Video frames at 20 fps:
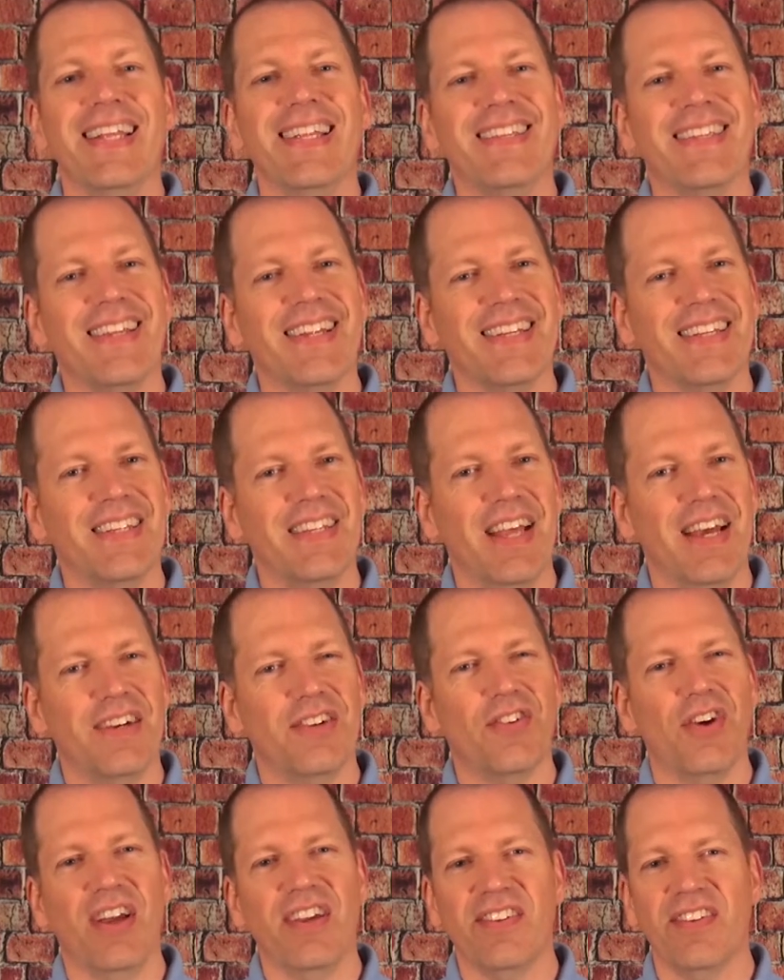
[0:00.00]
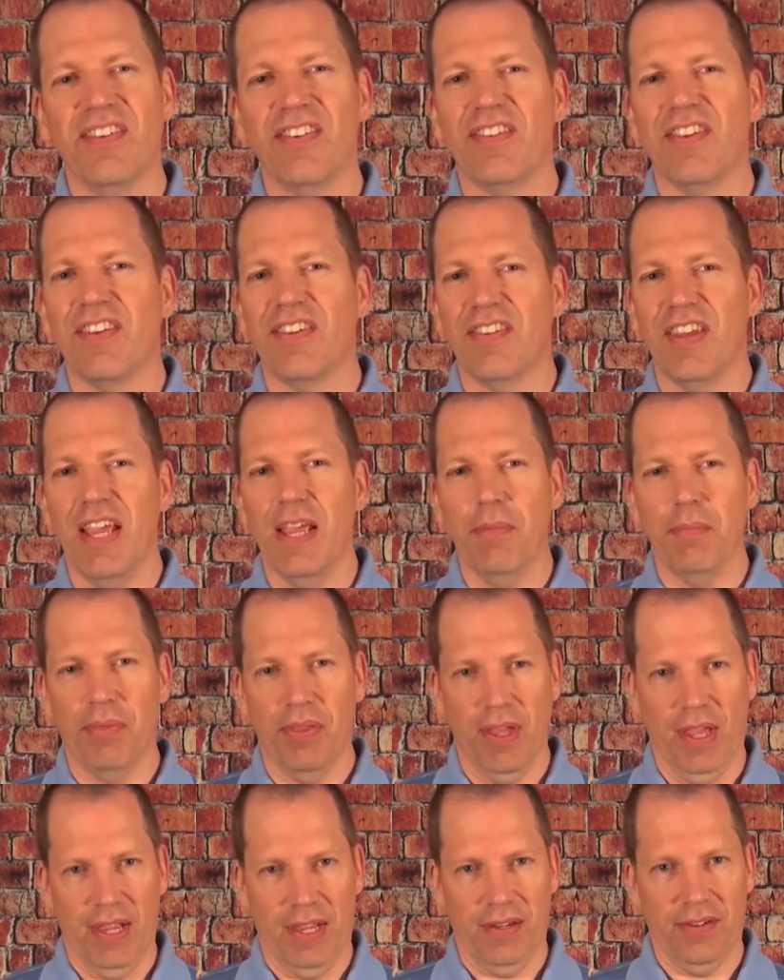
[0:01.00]
it addresses the same
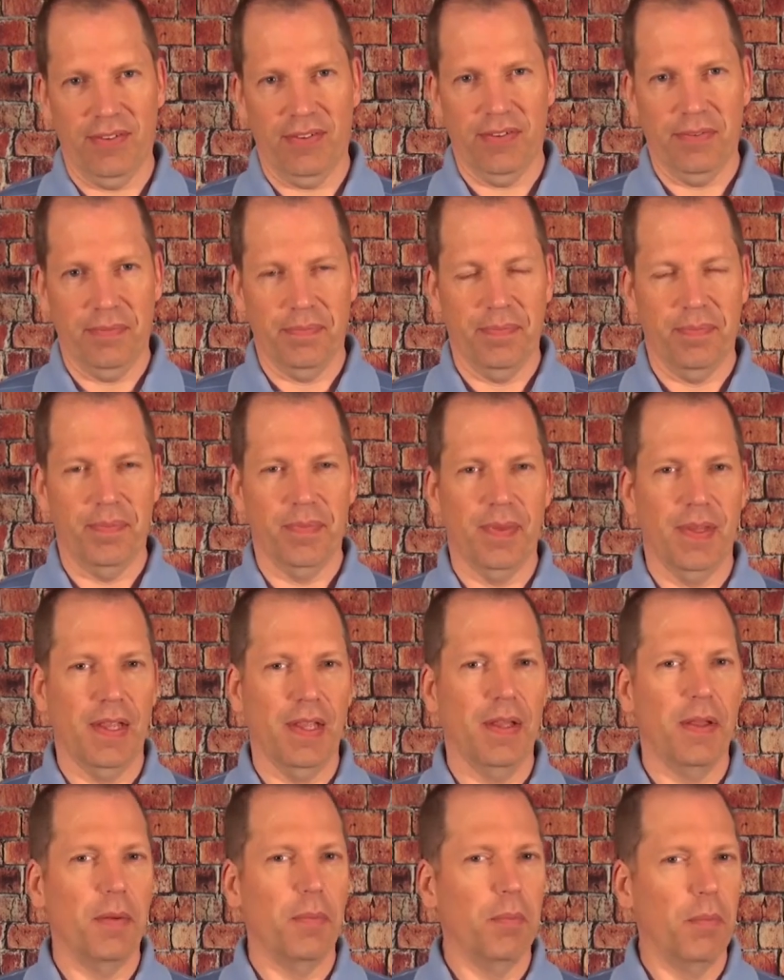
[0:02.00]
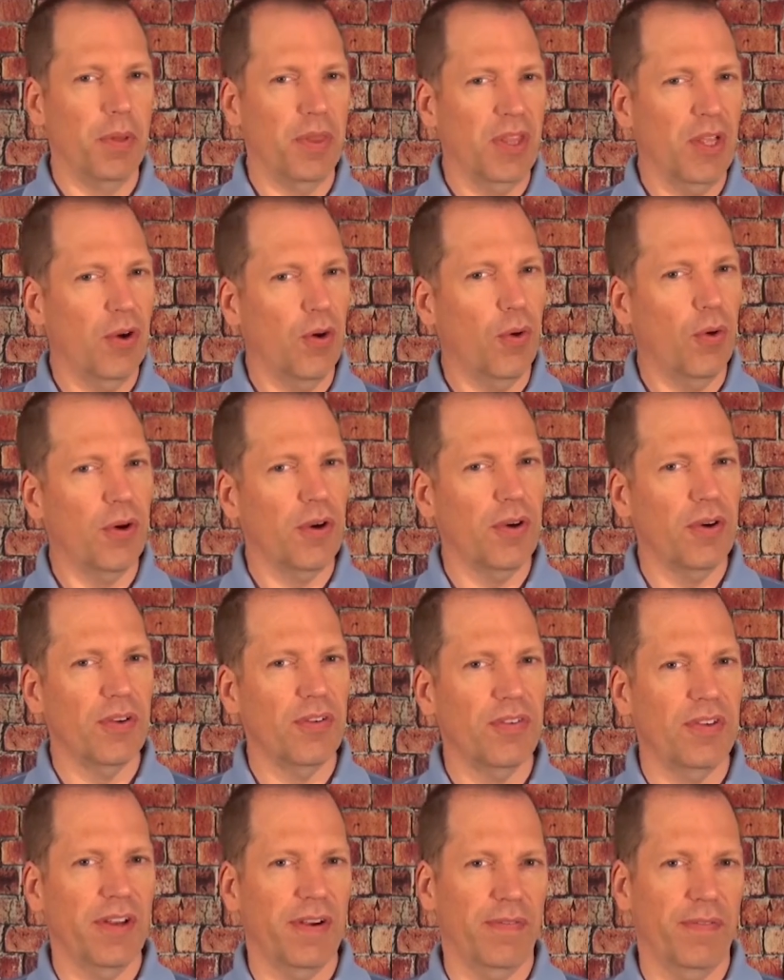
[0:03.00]
things, but the order is
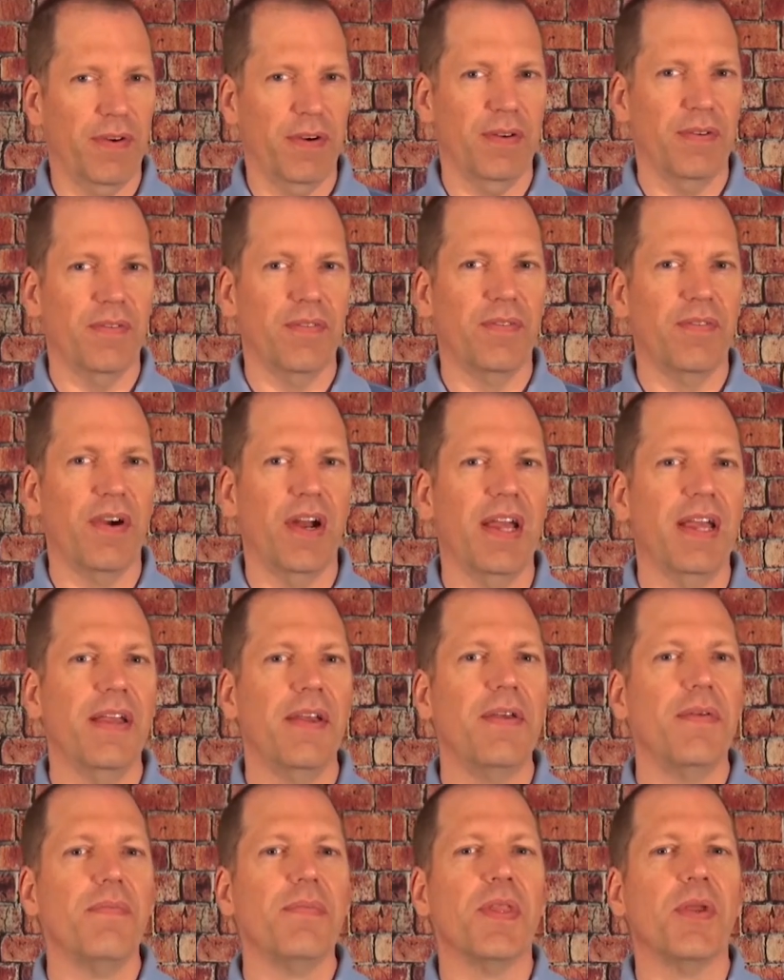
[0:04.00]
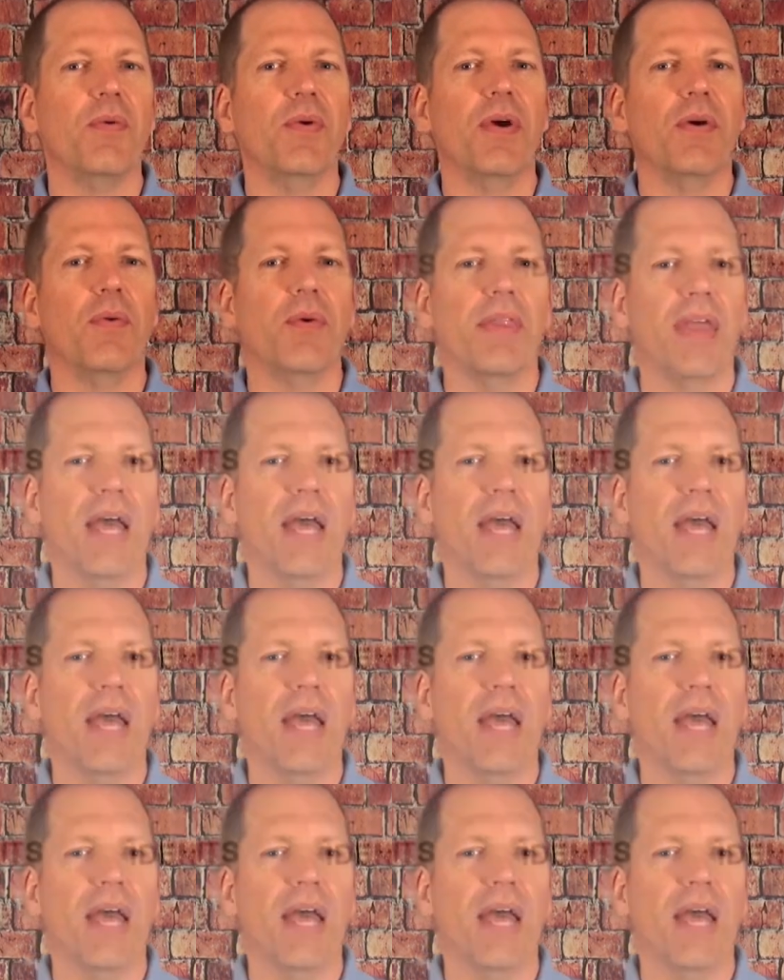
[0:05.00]
different, right? With